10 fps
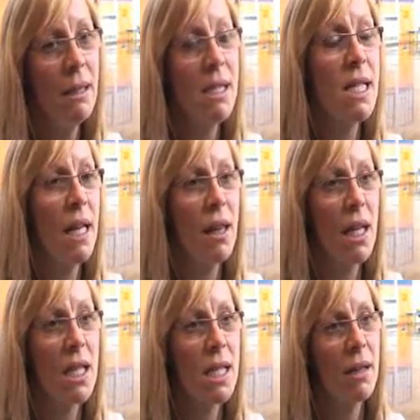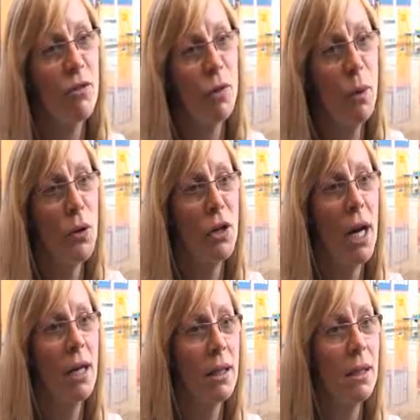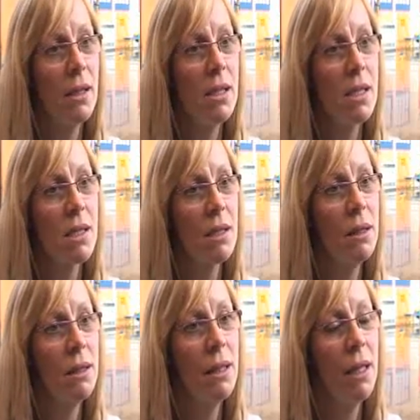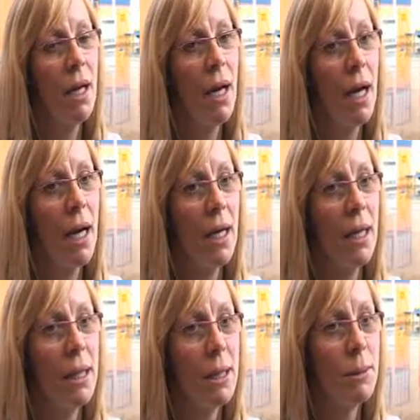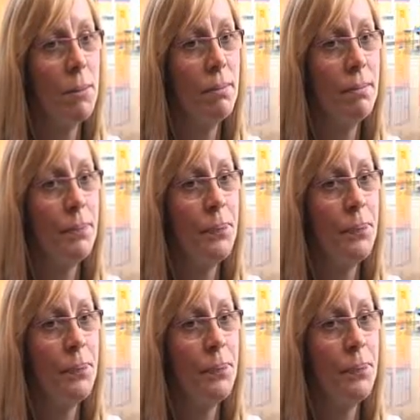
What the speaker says: see things from other angles, and